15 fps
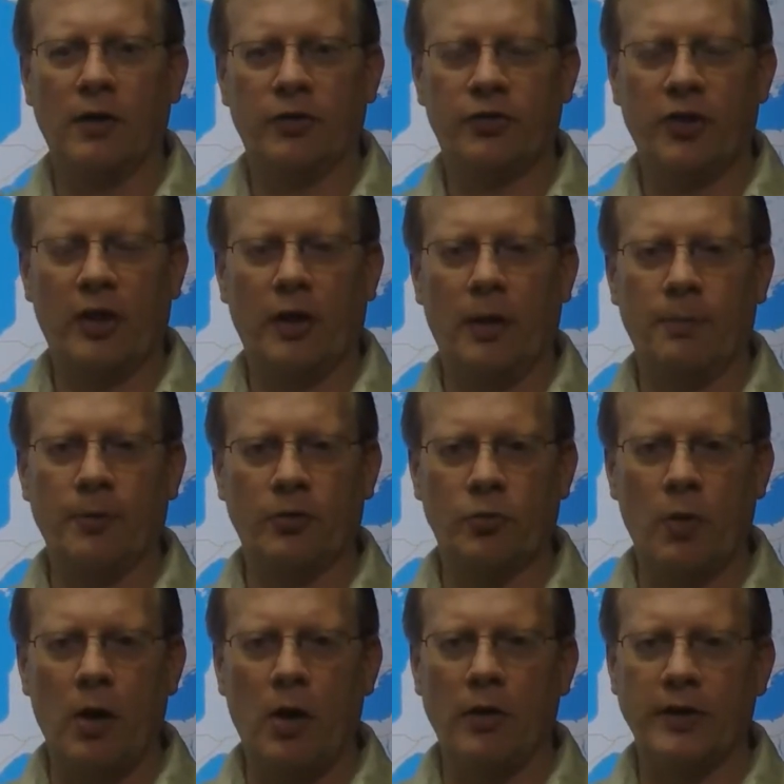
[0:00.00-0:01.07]
set up
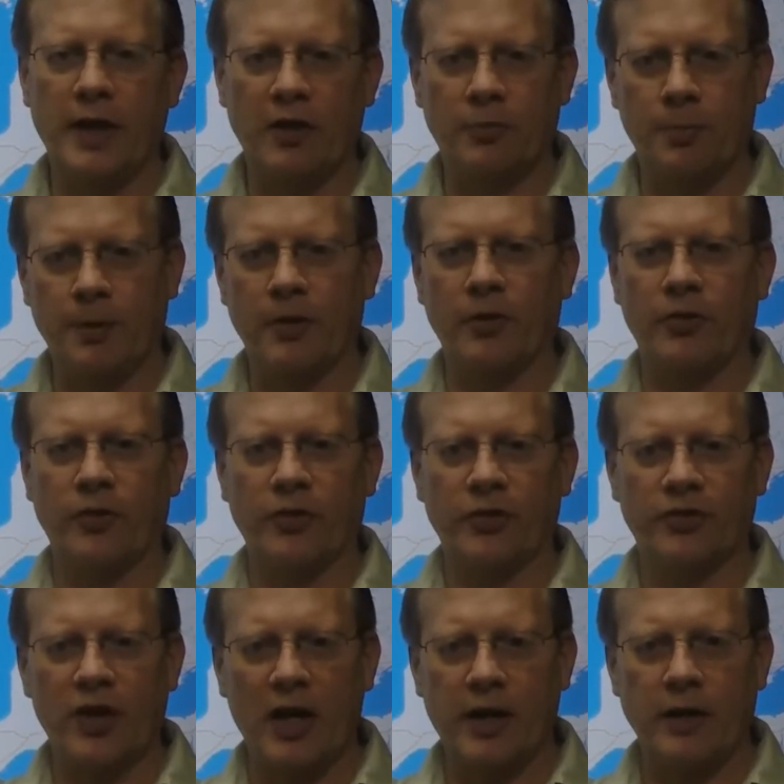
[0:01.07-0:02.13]
as well, and that's because of
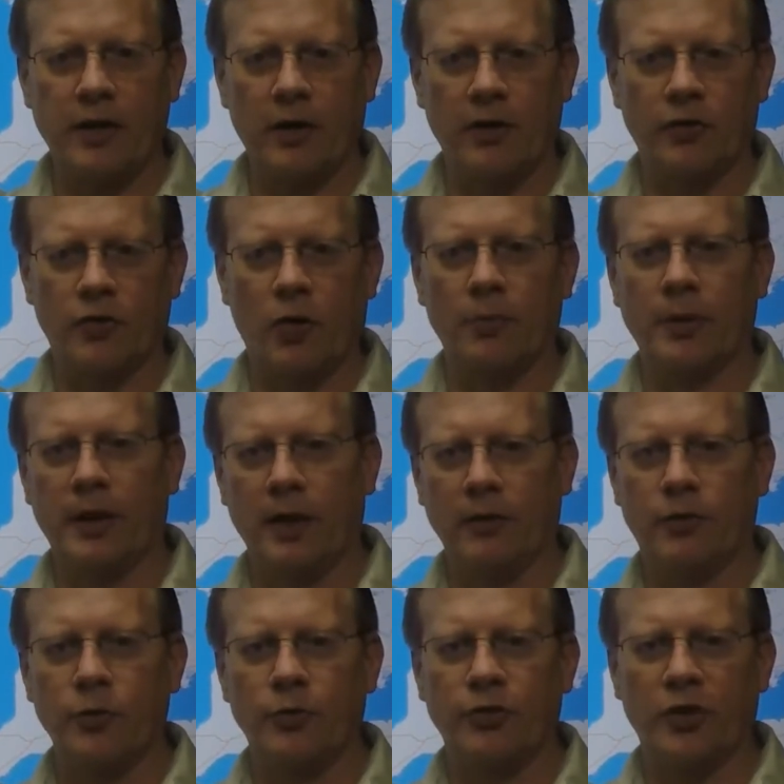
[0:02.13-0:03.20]
the secondary storm.
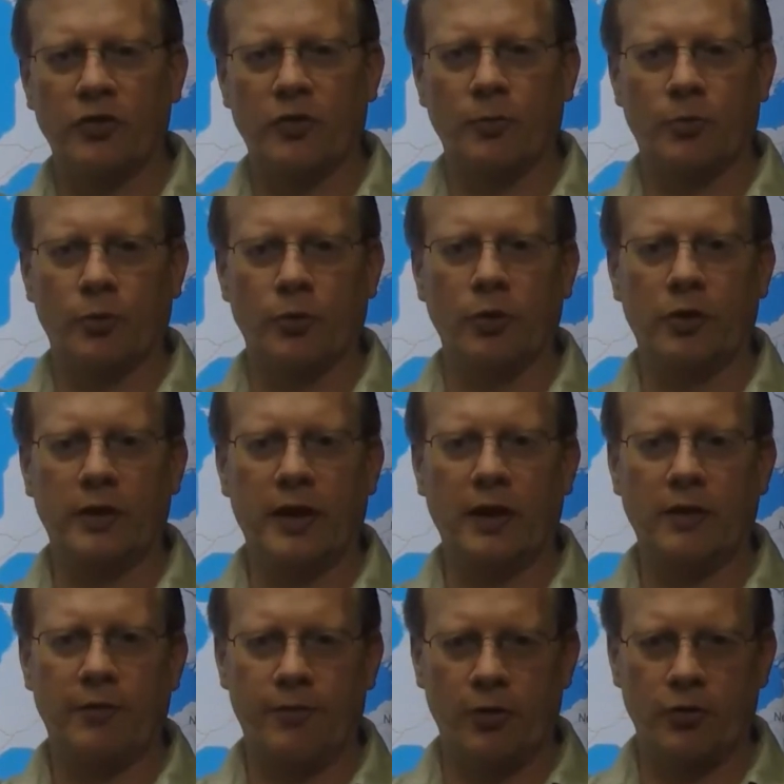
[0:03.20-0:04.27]
Again, two systems we're looking
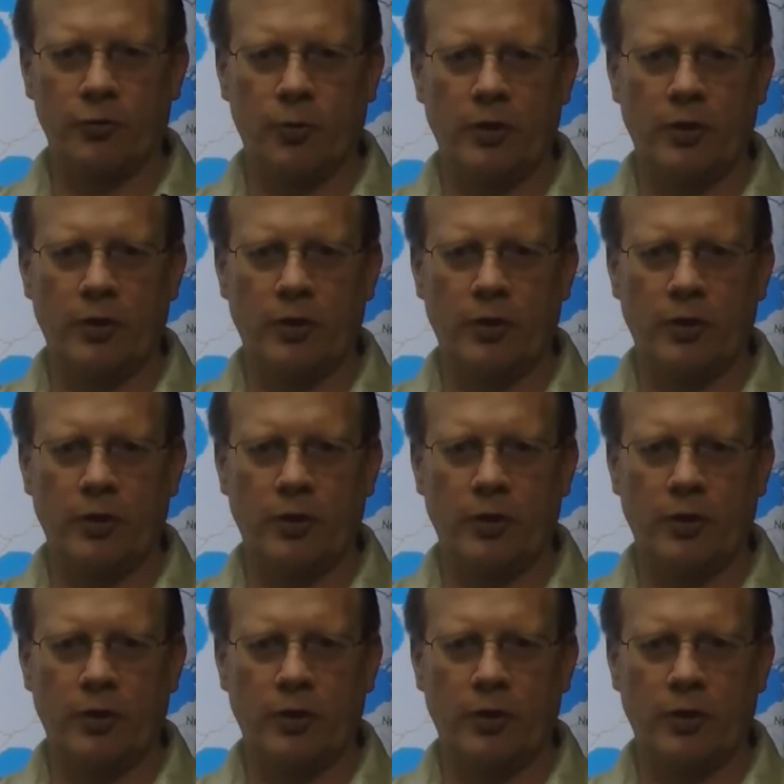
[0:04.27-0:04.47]
at. The first